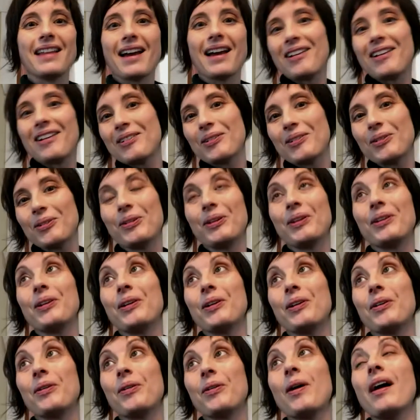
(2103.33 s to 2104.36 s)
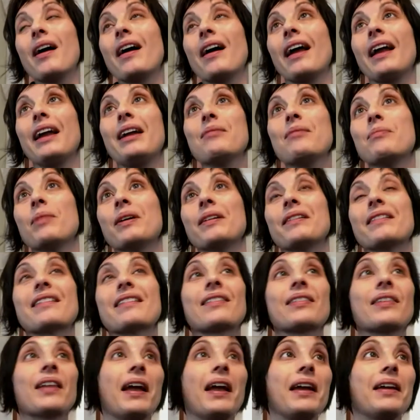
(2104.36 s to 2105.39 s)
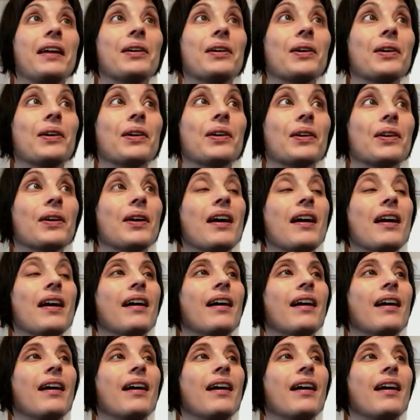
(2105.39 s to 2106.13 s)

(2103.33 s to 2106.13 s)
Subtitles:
now, 8 months later,